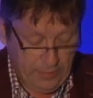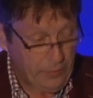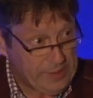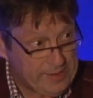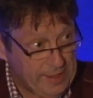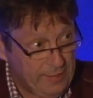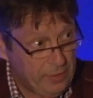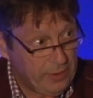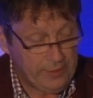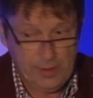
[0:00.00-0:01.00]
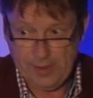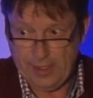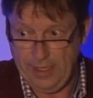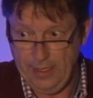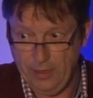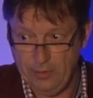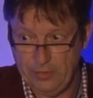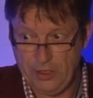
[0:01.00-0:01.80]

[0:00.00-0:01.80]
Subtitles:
receiver in the stadium.